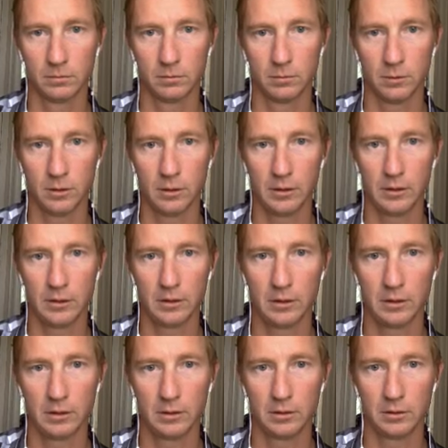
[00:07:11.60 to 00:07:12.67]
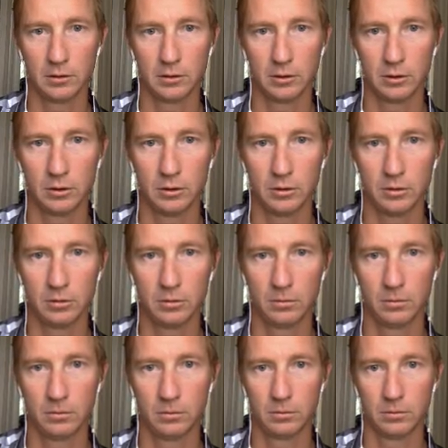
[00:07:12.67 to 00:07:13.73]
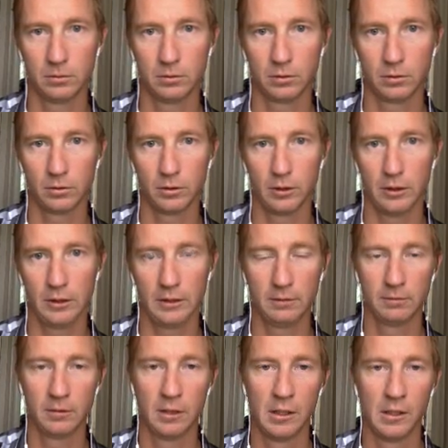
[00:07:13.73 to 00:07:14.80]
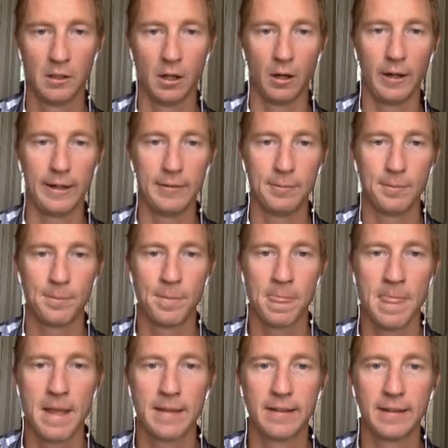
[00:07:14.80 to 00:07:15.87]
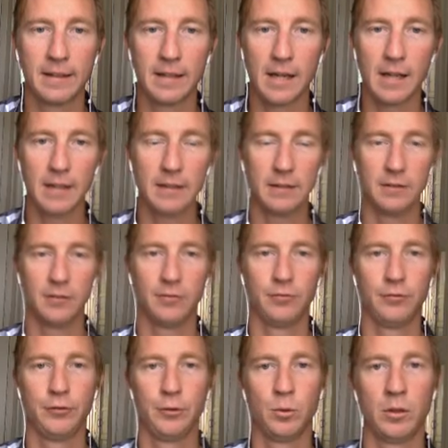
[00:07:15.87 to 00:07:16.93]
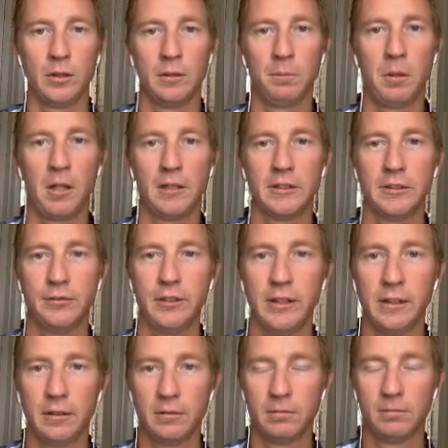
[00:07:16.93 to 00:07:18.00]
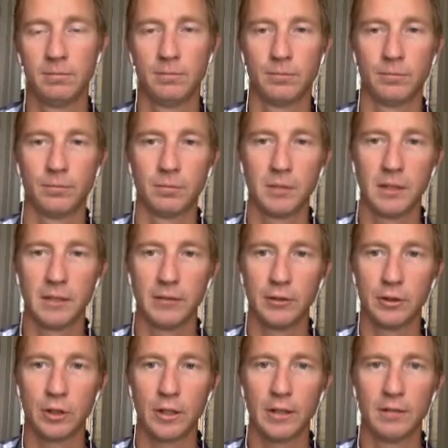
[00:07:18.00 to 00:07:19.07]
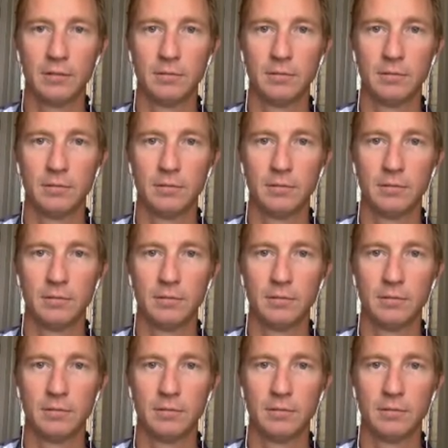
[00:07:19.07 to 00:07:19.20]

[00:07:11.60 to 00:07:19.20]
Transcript: One, two, three. All right, I think I got it. If you wanna pause the video, I'm gonna give it a try.